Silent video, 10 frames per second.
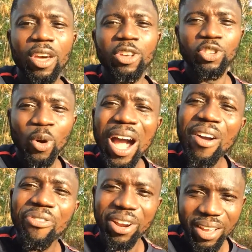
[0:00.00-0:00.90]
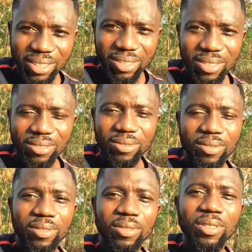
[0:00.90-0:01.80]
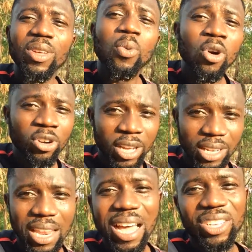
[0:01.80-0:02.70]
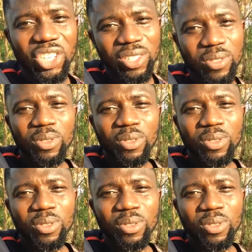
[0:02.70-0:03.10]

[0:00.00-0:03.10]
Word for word: So Africans, the world at large,